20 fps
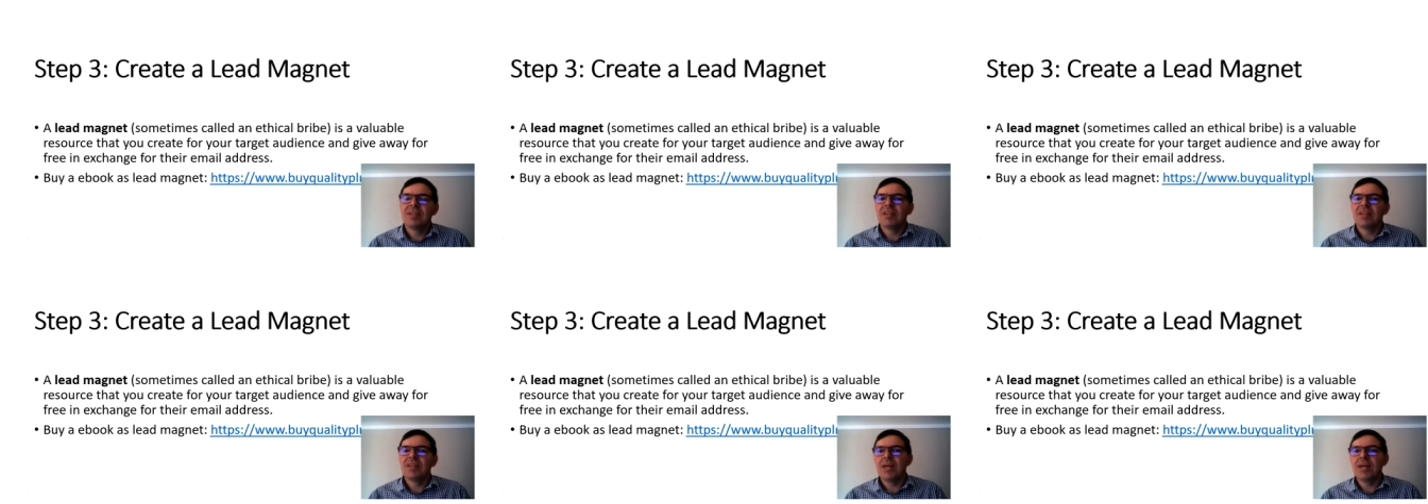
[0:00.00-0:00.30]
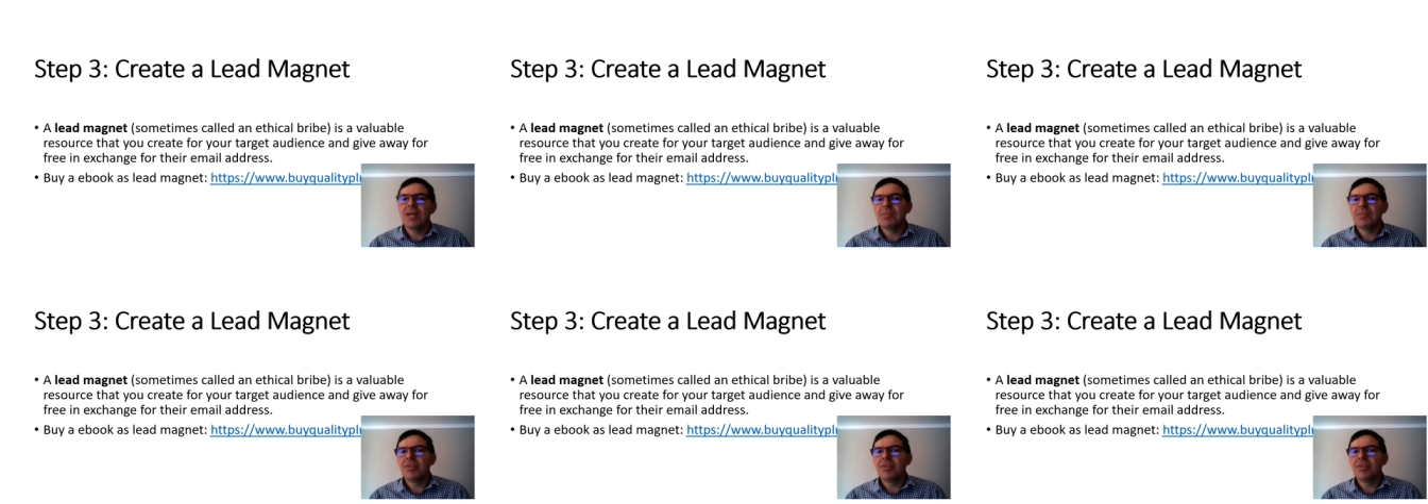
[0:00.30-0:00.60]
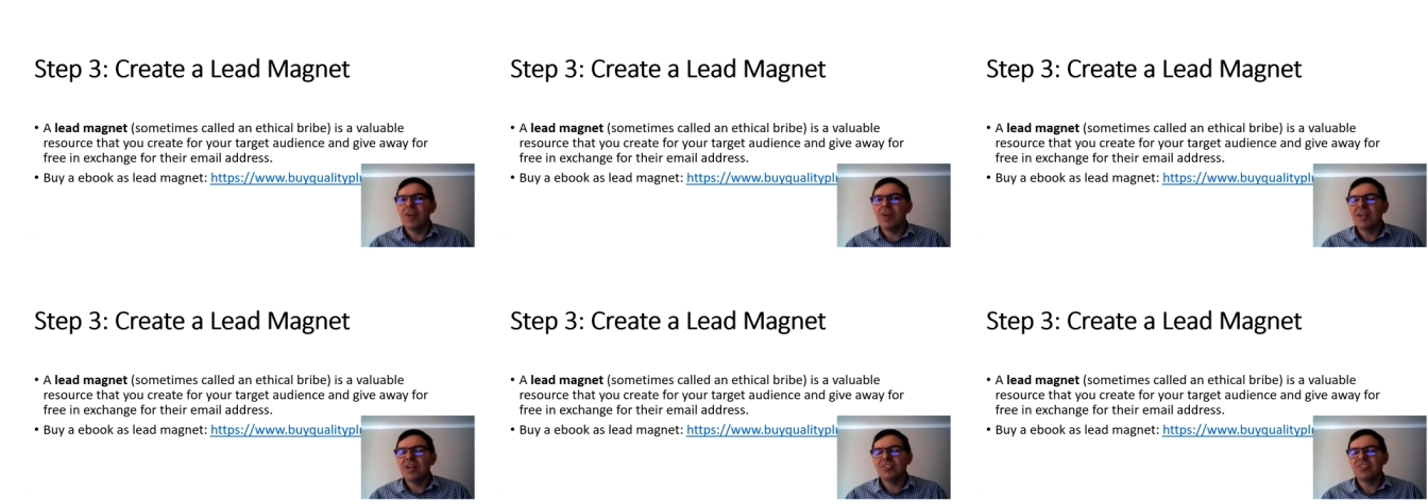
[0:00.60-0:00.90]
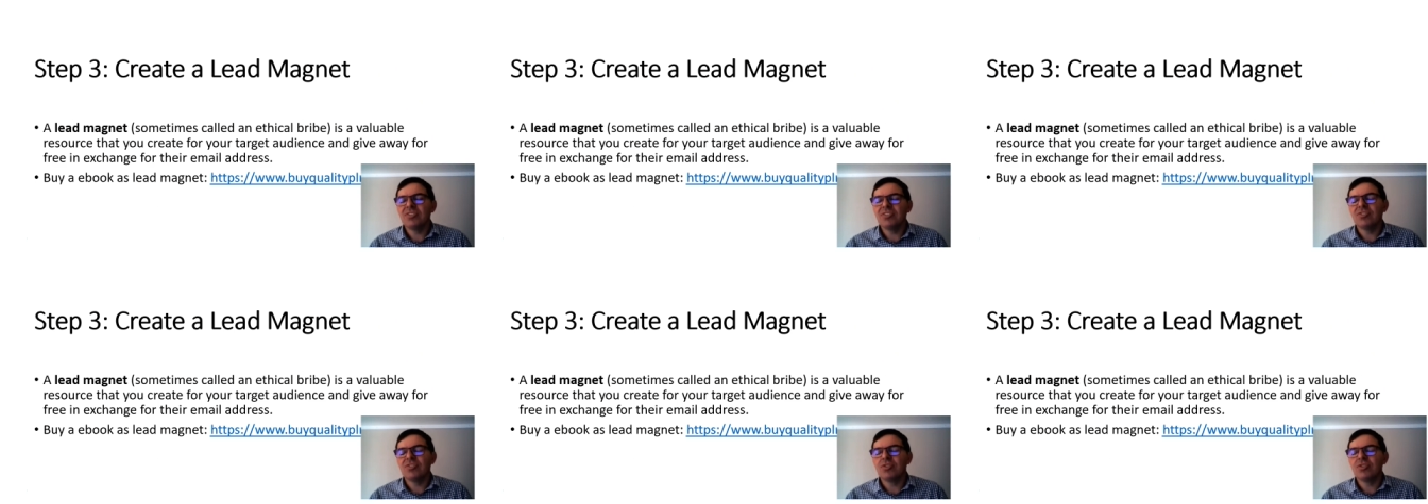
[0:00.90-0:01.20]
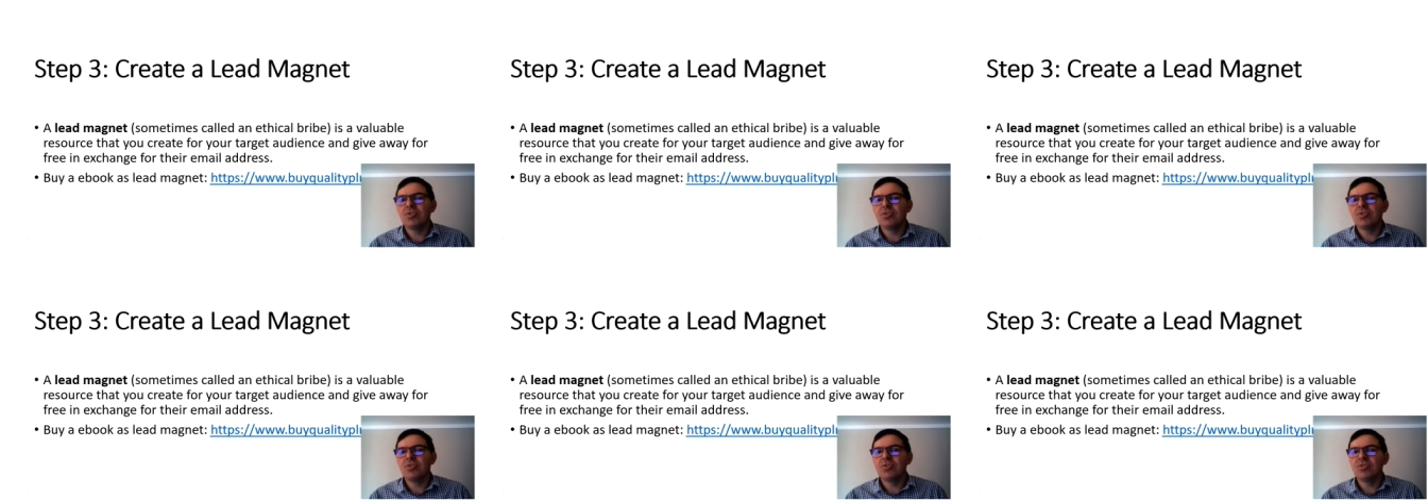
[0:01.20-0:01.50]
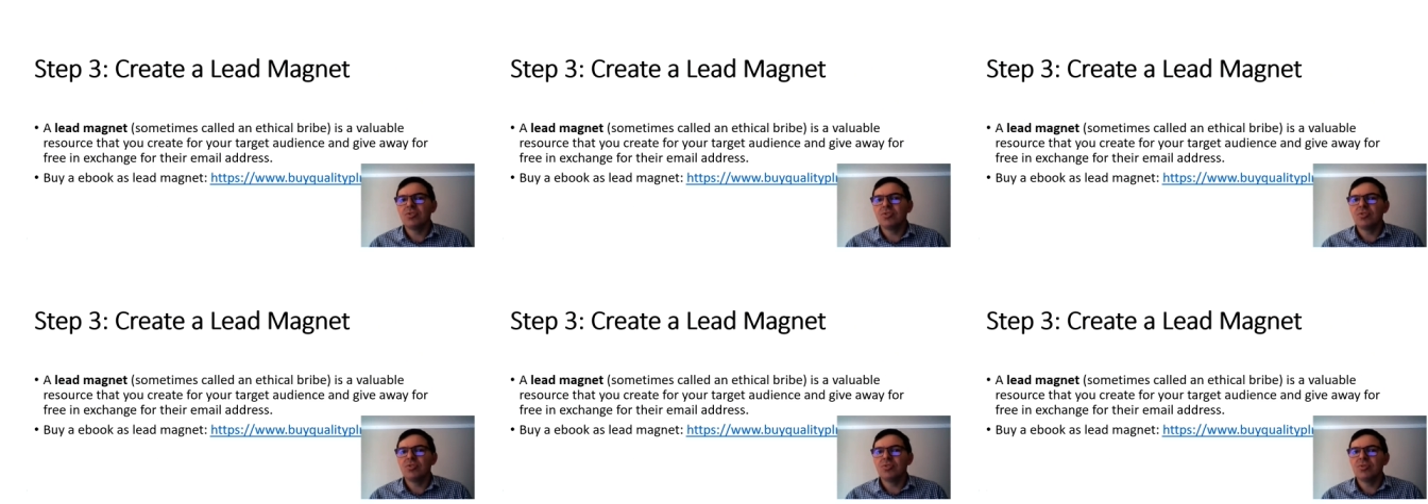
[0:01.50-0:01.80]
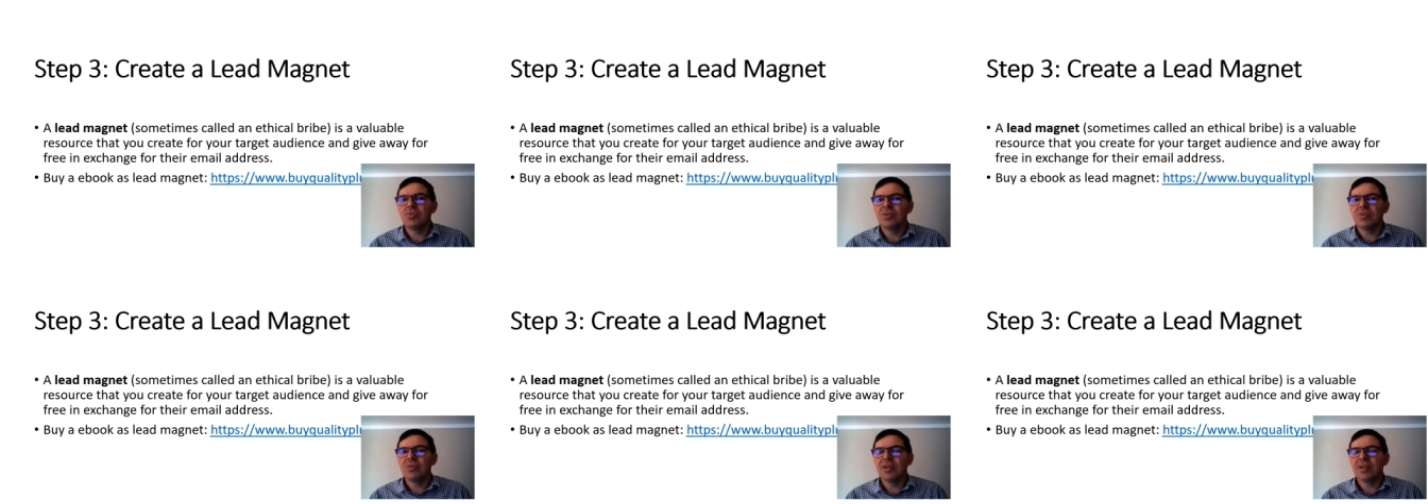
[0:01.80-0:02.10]
label rights to
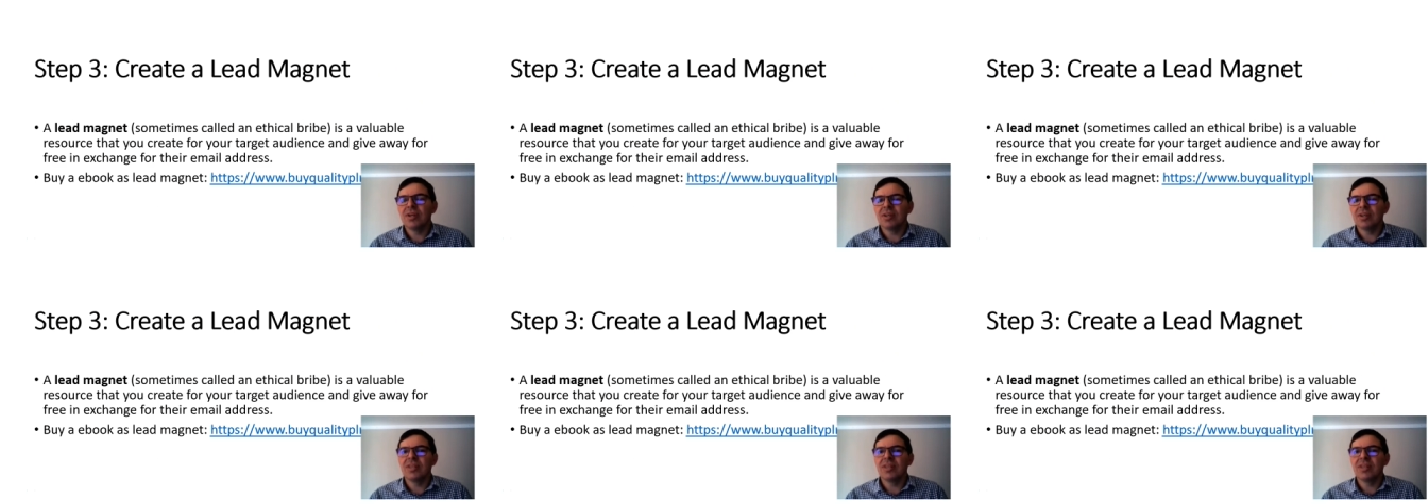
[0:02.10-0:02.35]
to uh,